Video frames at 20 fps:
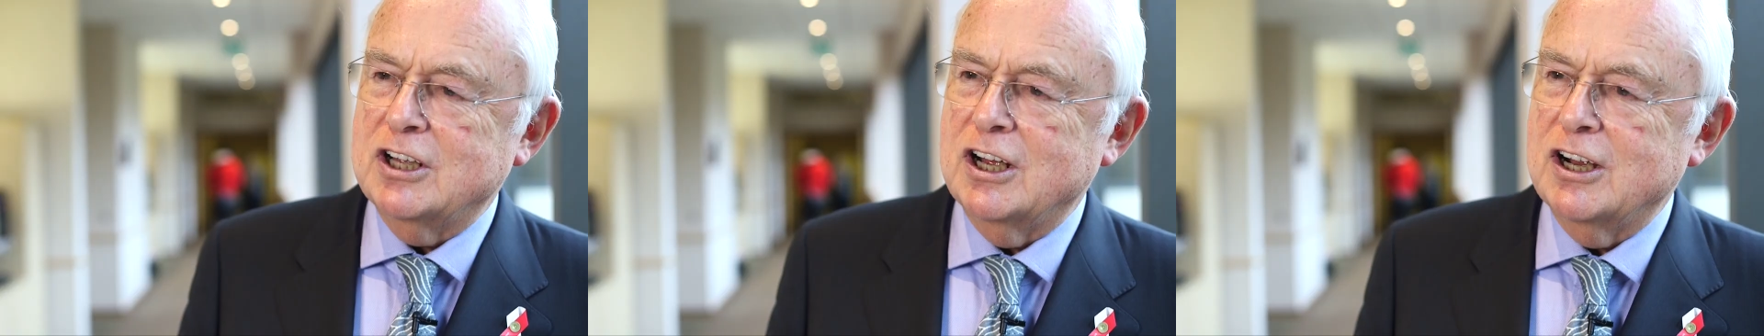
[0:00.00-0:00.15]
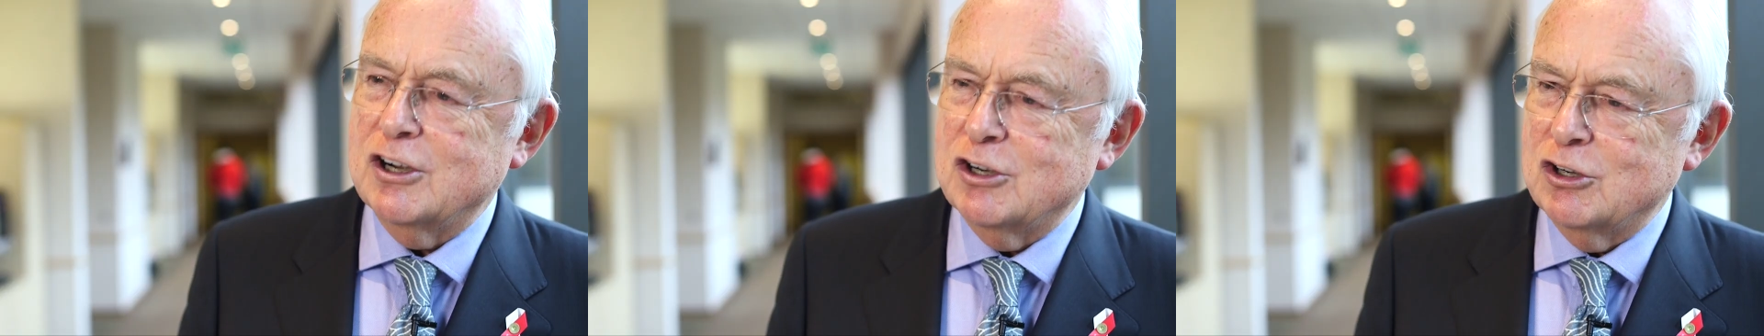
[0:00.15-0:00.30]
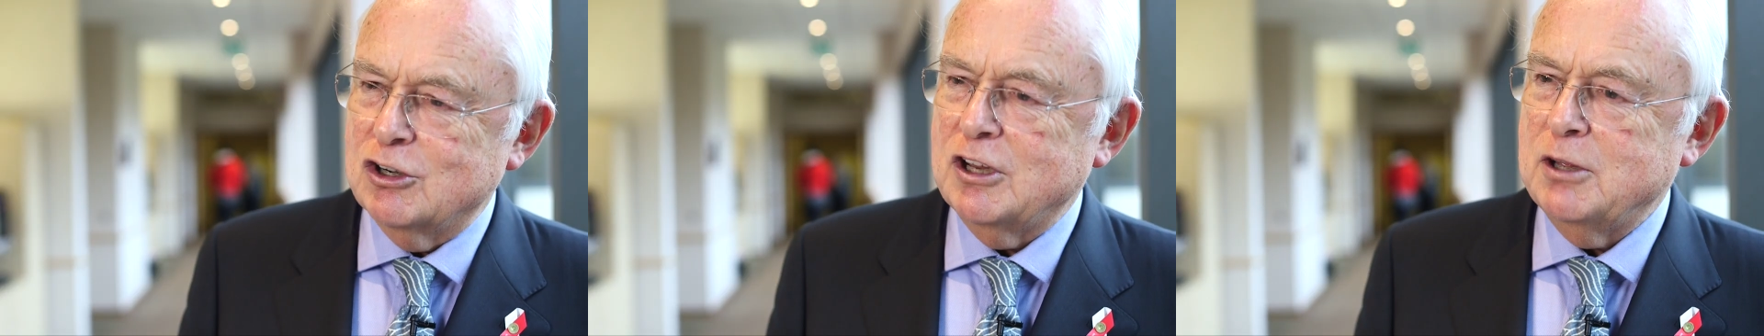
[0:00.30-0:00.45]

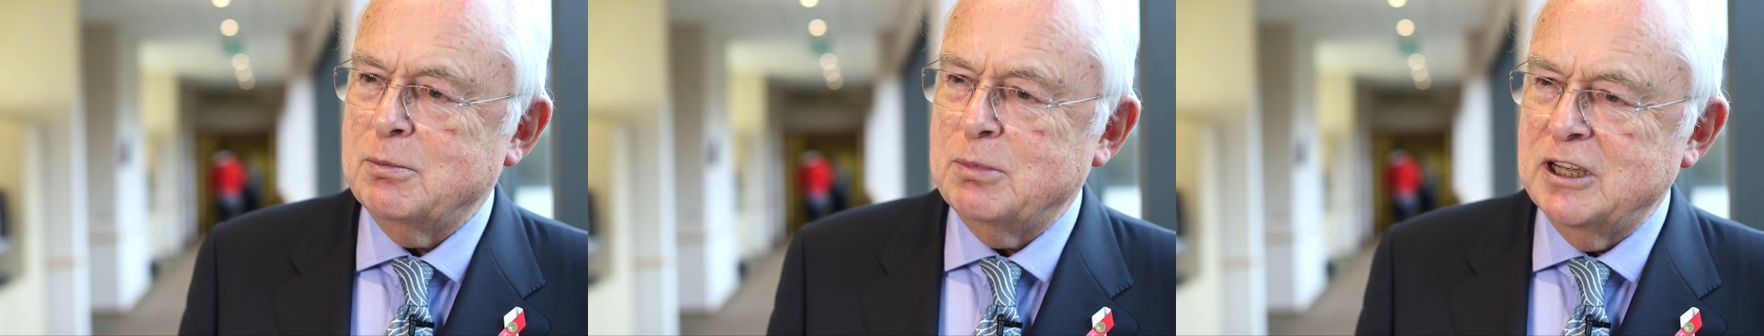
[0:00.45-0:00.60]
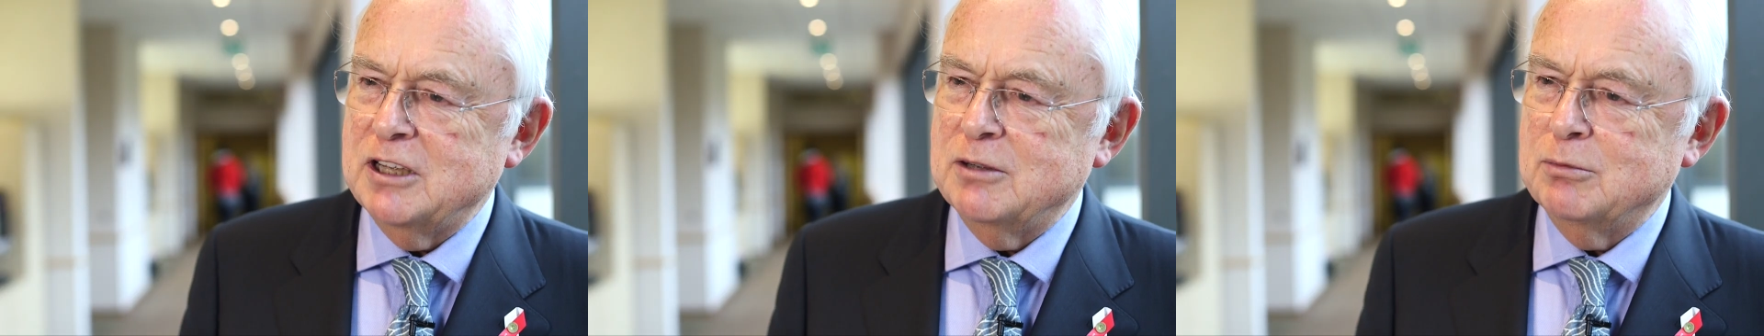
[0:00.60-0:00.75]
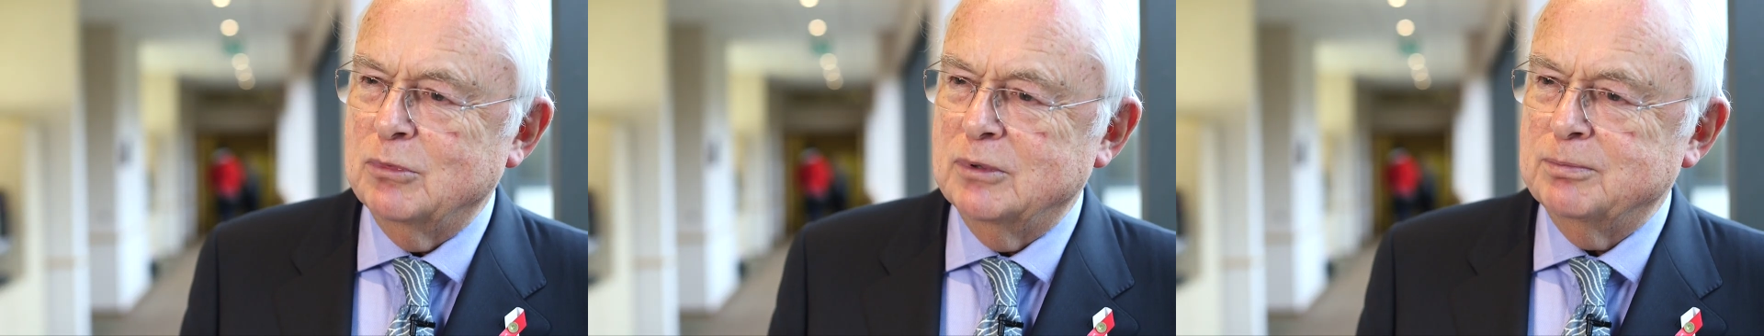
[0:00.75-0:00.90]
currently
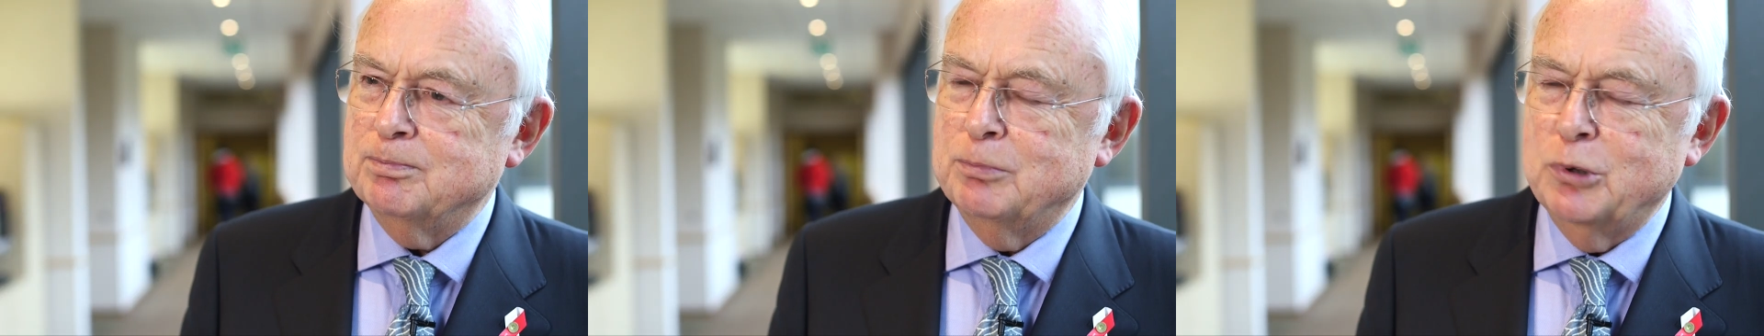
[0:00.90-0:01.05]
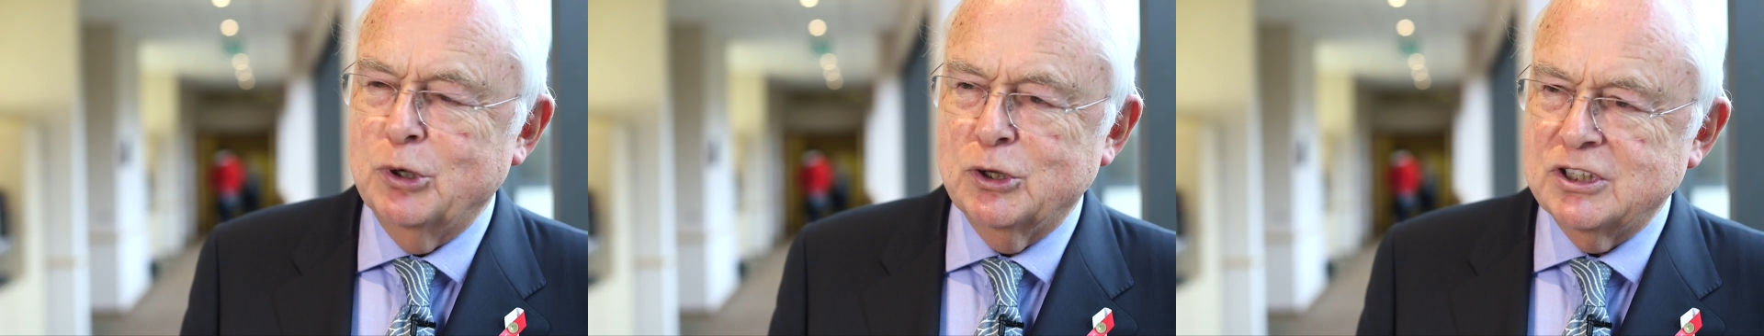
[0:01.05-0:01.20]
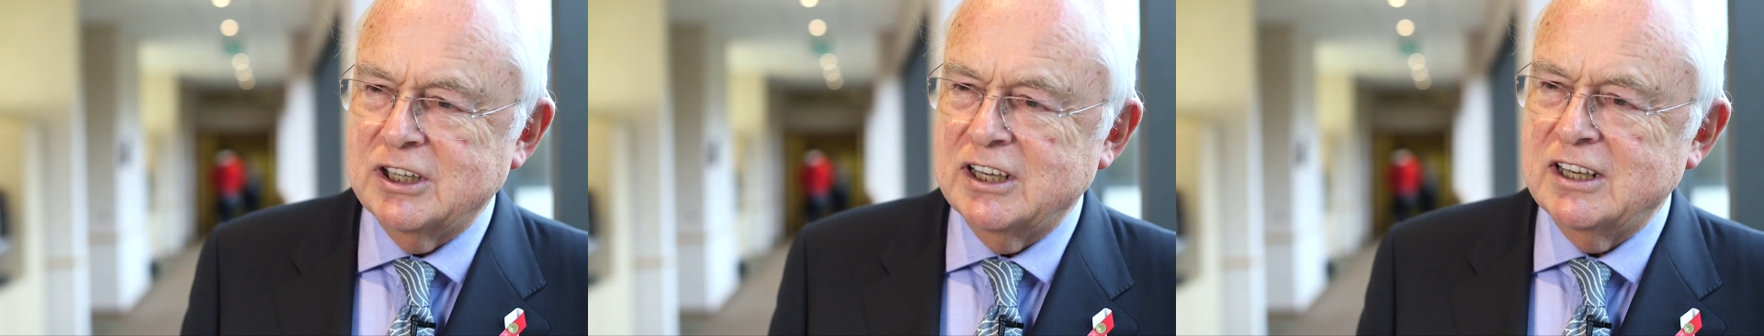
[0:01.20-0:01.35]
being put